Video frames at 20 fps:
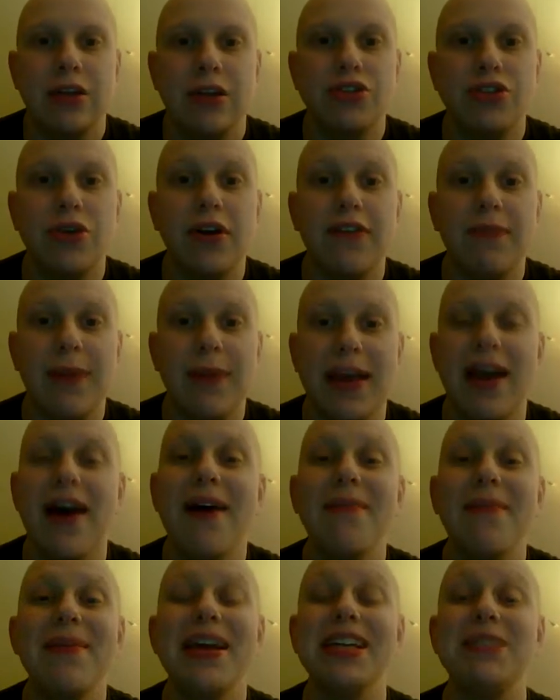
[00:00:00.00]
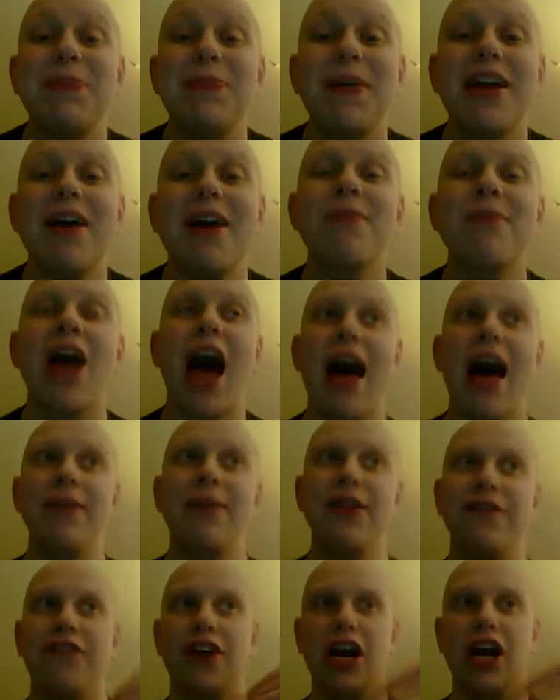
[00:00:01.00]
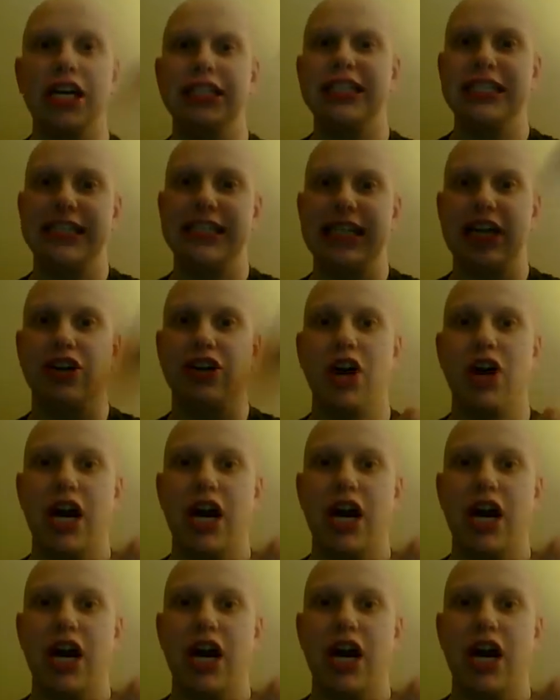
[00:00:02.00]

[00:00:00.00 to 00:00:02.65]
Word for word: sort of become it's become common for us to sit